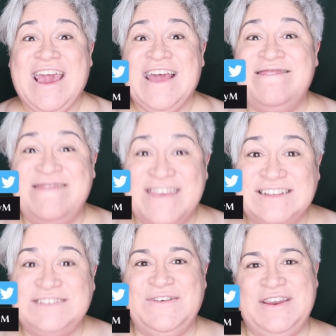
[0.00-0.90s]
In
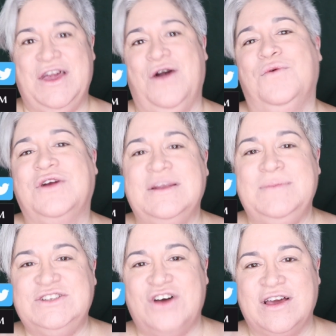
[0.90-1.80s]
this video, we're going to
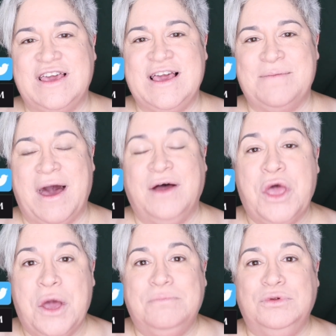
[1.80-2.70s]
be talking about
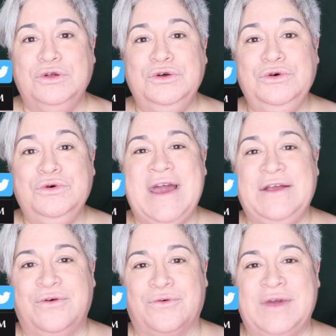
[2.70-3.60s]
blue
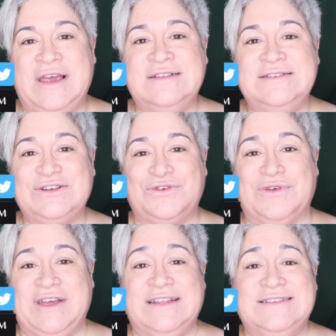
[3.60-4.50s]
and green
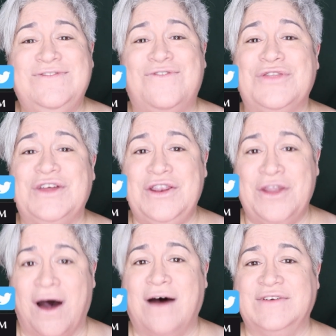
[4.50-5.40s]
screens for the
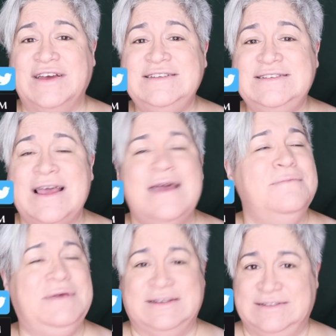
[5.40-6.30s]
novice,
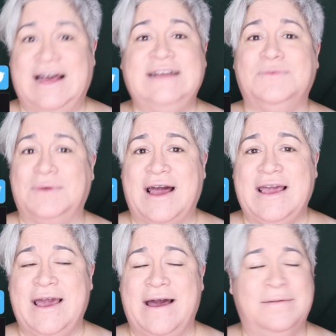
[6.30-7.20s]
because that's what I
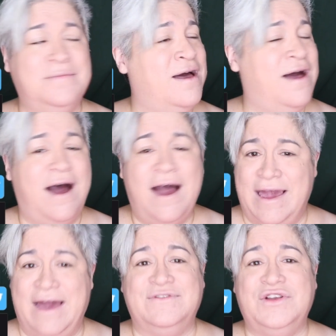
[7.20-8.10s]
am. I
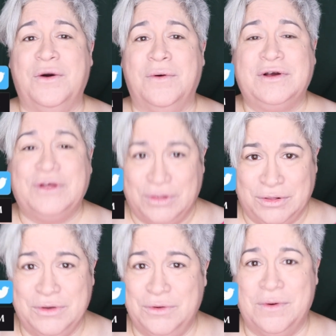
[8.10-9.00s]
have no
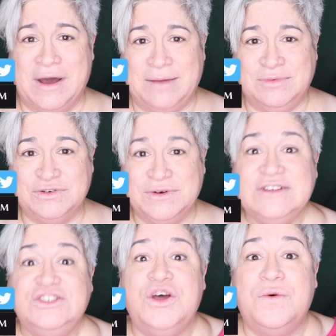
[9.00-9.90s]
clue what I'm
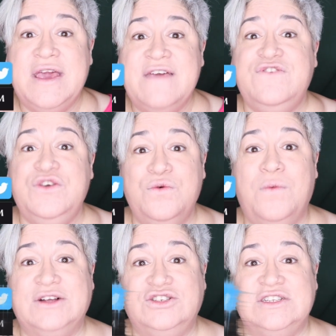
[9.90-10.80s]
doing. So if you
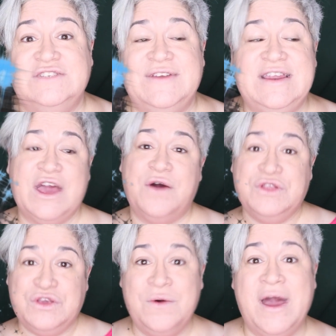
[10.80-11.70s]
watch this video
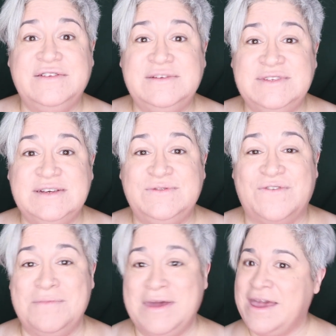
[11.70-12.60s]
and you have some tips
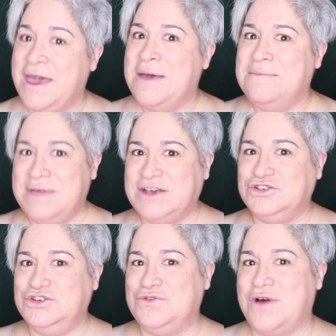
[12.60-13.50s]
for me, make
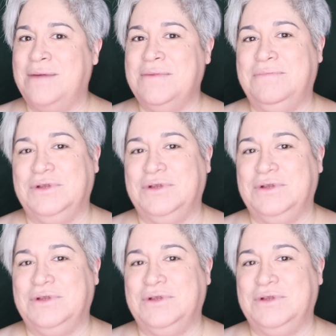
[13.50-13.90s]
sure you comment